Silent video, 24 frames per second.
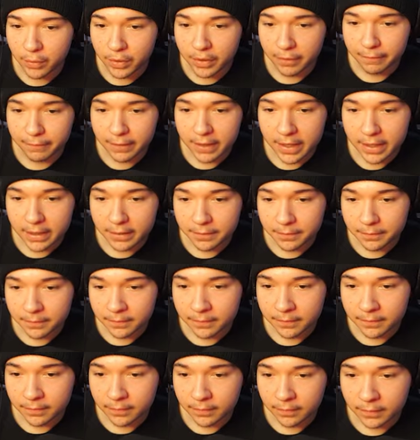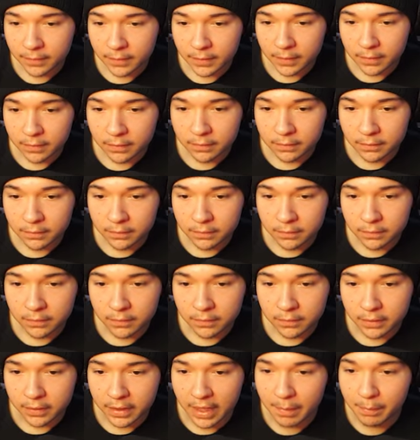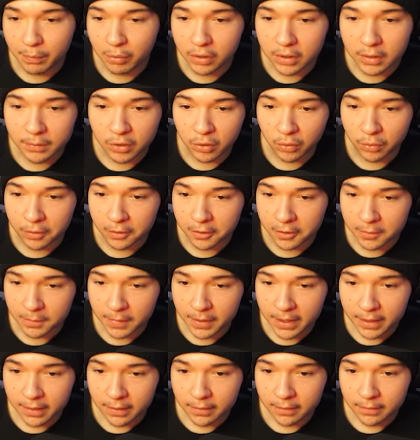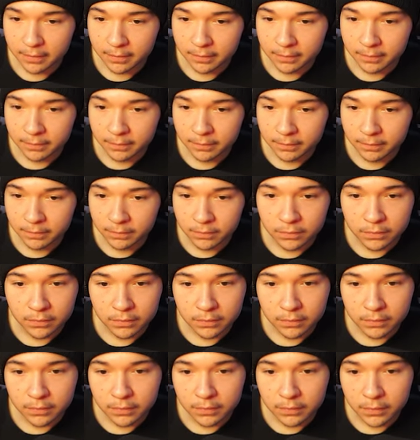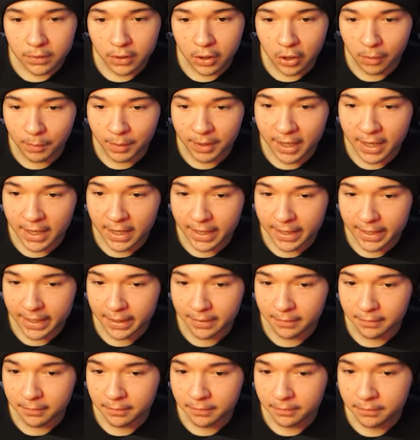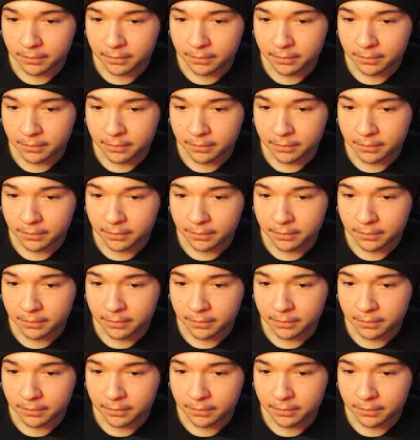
You want to fight? Can I pull him towards me? Oh my God, I can.